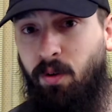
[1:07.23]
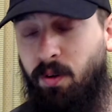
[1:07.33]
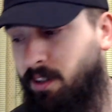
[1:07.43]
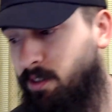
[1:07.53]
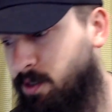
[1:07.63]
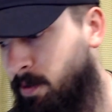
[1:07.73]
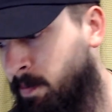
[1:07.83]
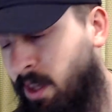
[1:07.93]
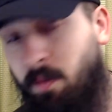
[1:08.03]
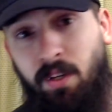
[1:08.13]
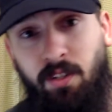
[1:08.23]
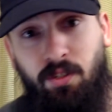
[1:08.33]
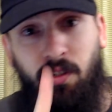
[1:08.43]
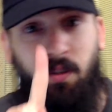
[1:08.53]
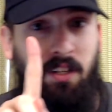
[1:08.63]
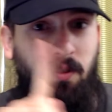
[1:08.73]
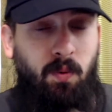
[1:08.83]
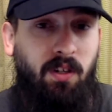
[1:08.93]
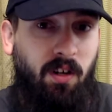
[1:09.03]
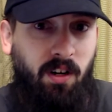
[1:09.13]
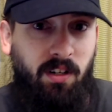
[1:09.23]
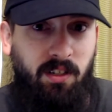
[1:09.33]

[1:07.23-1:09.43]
is. Because she only has one card,